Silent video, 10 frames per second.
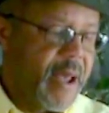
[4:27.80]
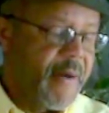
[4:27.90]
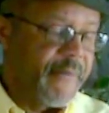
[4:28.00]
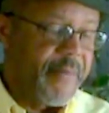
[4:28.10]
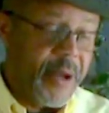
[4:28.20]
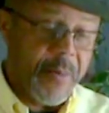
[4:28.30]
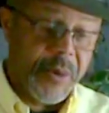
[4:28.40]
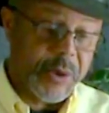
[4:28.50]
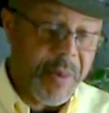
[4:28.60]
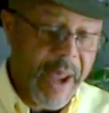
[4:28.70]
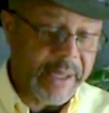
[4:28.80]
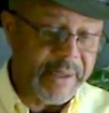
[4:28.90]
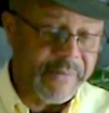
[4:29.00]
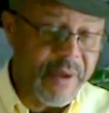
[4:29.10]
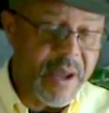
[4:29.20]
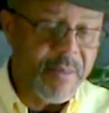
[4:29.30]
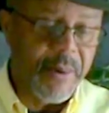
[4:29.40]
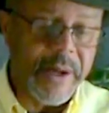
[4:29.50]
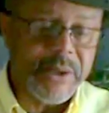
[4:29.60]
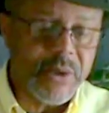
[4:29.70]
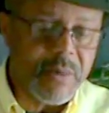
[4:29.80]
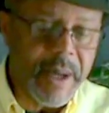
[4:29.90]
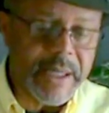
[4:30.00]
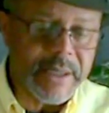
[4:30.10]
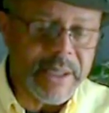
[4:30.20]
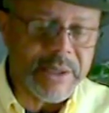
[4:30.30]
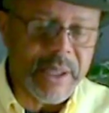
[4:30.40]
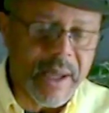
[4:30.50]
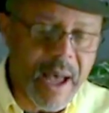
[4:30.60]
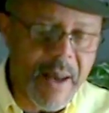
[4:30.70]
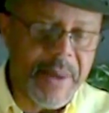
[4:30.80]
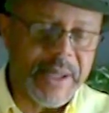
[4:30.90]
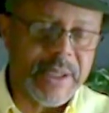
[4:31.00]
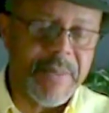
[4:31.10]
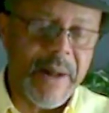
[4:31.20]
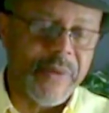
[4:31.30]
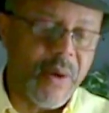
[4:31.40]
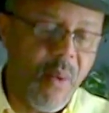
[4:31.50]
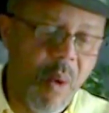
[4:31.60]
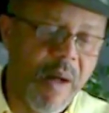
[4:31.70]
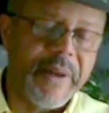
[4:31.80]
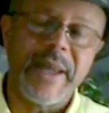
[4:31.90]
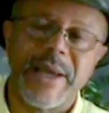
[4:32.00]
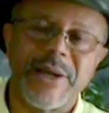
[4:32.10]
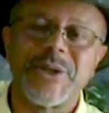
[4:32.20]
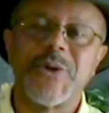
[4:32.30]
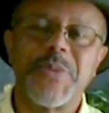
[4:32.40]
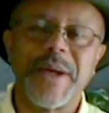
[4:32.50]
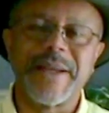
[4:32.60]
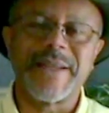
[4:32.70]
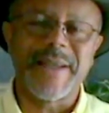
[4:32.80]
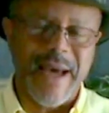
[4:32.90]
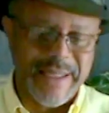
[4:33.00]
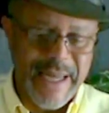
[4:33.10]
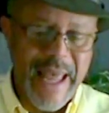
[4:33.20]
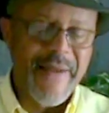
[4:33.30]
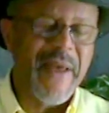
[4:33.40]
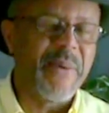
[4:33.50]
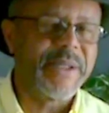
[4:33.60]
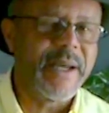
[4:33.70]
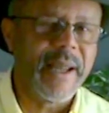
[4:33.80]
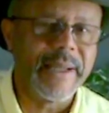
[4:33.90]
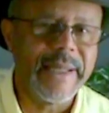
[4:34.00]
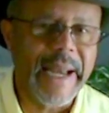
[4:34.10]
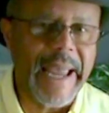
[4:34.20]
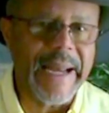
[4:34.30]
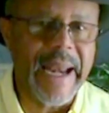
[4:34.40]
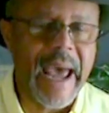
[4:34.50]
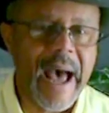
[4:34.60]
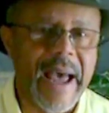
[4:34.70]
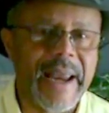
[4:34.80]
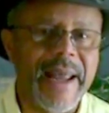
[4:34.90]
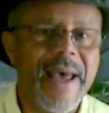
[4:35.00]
from their perspective, brainstorm ideas and comments about the quality issue being discussed. That was in 1989.